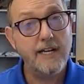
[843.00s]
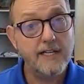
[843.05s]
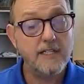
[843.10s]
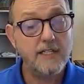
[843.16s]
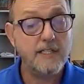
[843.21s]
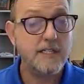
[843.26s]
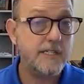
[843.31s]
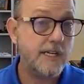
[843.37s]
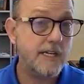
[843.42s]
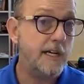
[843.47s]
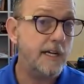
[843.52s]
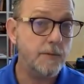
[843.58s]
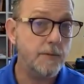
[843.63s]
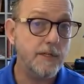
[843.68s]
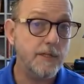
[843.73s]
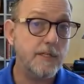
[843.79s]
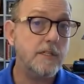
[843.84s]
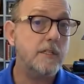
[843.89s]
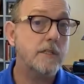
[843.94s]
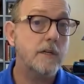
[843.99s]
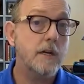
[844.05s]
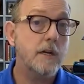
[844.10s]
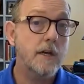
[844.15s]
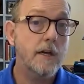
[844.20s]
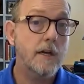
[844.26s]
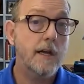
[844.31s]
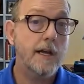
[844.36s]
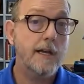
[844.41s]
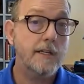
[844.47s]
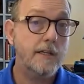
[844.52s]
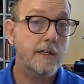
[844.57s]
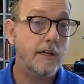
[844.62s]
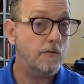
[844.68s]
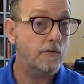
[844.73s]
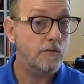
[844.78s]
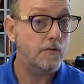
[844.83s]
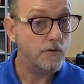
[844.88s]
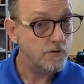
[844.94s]
Connect assignments. And
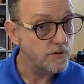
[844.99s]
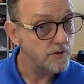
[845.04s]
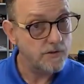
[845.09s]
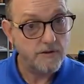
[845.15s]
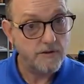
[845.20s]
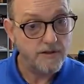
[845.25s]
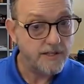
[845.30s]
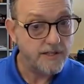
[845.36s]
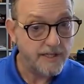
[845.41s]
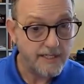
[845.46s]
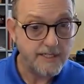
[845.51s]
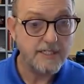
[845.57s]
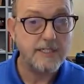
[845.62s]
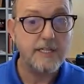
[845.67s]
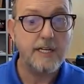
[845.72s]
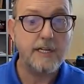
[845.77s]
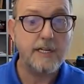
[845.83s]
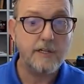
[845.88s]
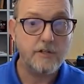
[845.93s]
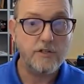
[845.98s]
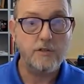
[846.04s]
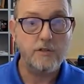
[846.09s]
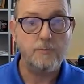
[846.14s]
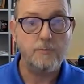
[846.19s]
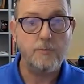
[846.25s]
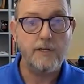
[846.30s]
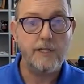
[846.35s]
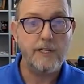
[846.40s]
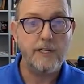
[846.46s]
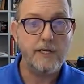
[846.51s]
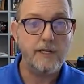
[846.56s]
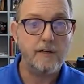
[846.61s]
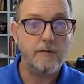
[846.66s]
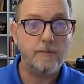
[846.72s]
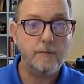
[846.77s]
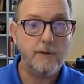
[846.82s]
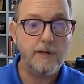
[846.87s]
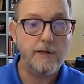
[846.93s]
those are the things that you should
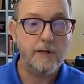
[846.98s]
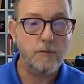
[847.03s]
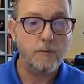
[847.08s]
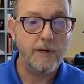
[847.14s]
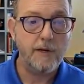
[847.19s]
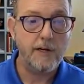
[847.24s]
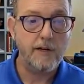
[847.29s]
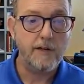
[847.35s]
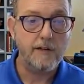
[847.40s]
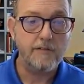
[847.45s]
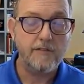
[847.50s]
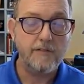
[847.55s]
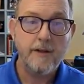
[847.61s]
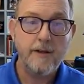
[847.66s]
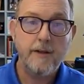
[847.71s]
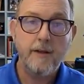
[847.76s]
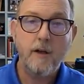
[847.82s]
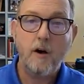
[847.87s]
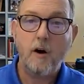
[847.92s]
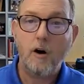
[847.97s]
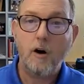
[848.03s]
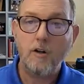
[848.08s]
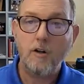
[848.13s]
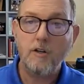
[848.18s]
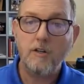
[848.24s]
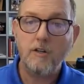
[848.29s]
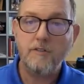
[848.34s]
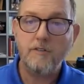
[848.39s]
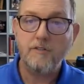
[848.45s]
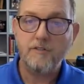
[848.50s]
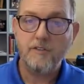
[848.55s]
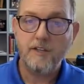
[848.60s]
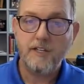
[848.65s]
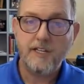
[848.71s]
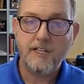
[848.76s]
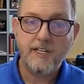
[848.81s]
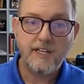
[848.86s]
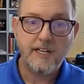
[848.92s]
be aware of. All of
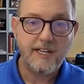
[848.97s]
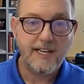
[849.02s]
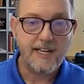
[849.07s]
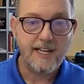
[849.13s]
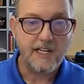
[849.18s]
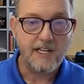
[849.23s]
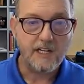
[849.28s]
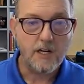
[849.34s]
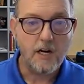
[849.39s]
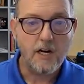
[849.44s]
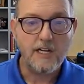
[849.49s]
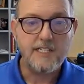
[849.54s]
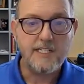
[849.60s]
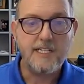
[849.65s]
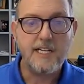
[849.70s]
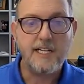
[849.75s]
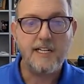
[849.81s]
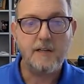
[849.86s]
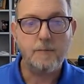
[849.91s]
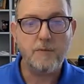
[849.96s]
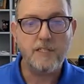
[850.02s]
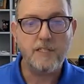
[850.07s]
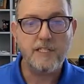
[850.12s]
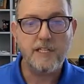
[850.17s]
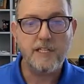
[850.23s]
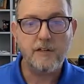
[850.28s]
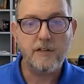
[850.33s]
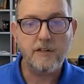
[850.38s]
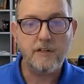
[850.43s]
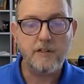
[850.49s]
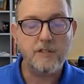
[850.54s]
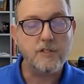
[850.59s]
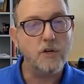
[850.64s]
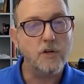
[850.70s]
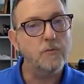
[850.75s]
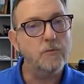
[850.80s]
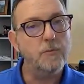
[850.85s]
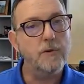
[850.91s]
the, again, content and material
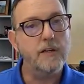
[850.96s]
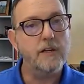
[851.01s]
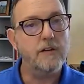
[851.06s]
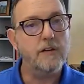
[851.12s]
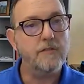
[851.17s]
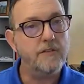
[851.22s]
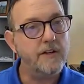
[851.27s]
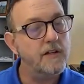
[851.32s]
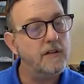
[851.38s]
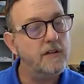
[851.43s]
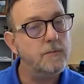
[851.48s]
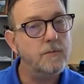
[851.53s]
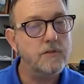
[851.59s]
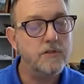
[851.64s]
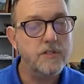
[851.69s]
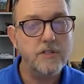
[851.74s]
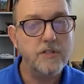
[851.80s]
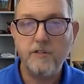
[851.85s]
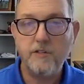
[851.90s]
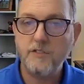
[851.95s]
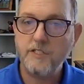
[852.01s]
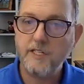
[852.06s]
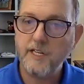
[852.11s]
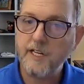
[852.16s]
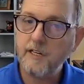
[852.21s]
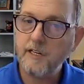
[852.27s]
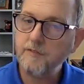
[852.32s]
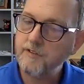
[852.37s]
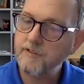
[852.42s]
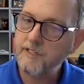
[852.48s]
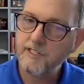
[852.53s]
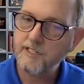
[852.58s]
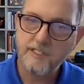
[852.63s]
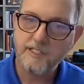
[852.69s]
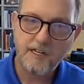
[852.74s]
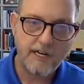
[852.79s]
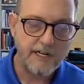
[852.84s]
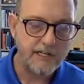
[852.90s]
is open and available to you today for the
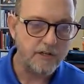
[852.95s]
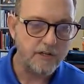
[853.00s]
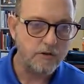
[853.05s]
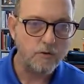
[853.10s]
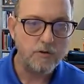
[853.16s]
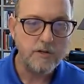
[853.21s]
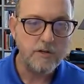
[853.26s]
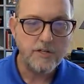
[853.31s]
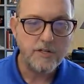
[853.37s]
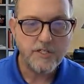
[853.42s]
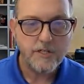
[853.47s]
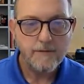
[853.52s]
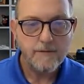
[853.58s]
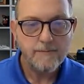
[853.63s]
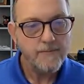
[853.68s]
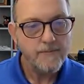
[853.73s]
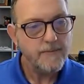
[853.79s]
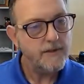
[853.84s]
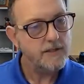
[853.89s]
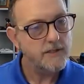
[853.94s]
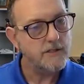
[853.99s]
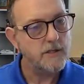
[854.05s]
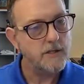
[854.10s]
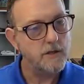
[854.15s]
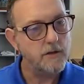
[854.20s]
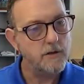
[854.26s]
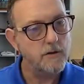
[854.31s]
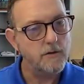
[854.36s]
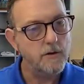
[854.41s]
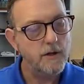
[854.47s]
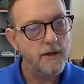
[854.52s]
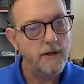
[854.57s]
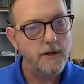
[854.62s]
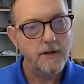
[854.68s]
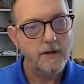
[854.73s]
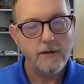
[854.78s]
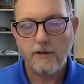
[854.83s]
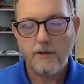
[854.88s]
entire course. So
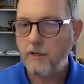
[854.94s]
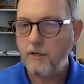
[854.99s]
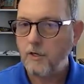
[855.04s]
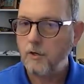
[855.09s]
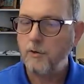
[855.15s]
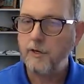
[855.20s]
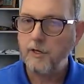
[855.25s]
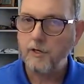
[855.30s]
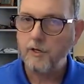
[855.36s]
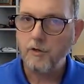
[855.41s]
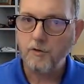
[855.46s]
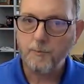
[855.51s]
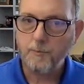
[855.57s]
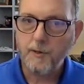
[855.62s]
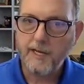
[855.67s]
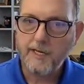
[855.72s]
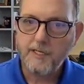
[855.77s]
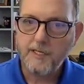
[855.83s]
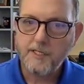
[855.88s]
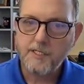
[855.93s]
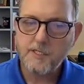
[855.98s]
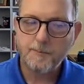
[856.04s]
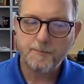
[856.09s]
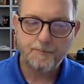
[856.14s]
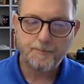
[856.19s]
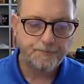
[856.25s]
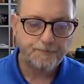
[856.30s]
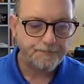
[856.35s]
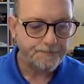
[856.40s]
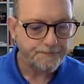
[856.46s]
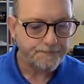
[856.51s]
you can go at your own pace.